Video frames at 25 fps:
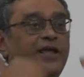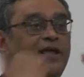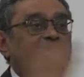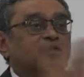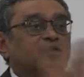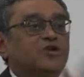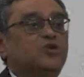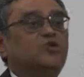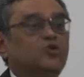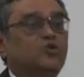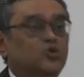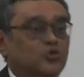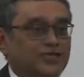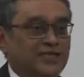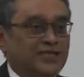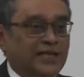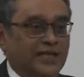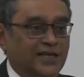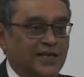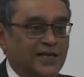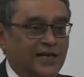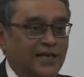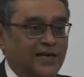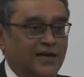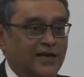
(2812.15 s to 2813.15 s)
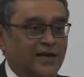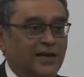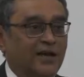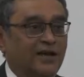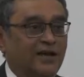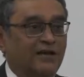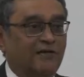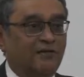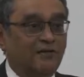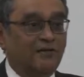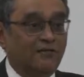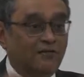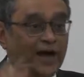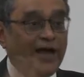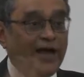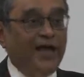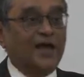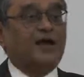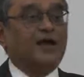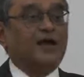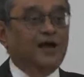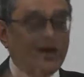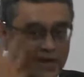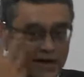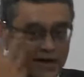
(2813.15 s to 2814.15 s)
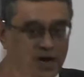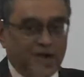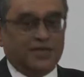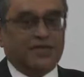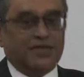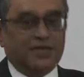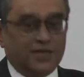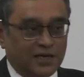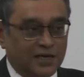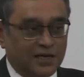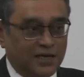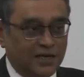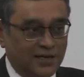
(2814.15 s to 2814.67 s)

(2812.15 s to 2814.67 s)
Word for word: into southern India via Karnataka.